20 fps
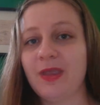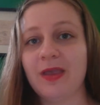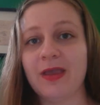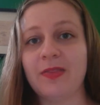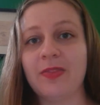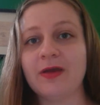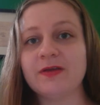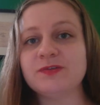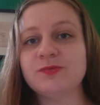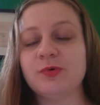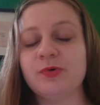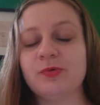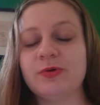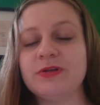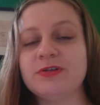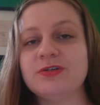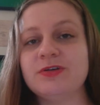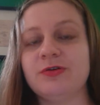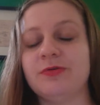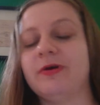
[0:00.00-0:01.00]
And that's what
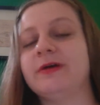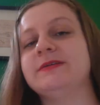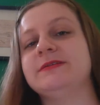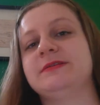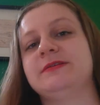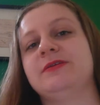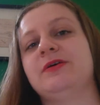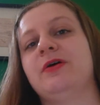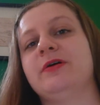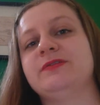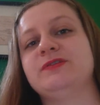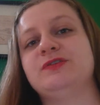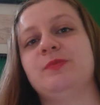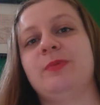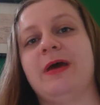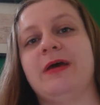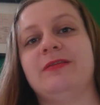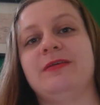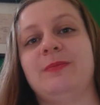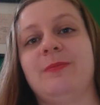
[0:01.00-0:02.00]
we do as
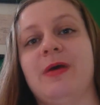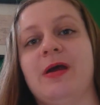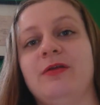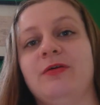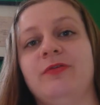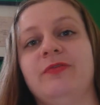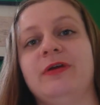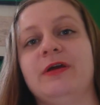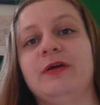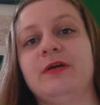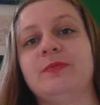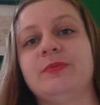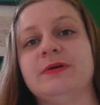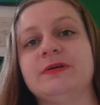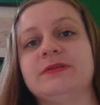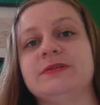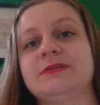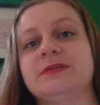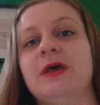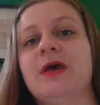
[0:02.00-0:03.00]
osteopathic manual
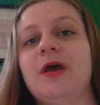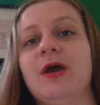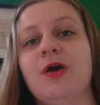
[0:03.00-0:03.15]
therapists.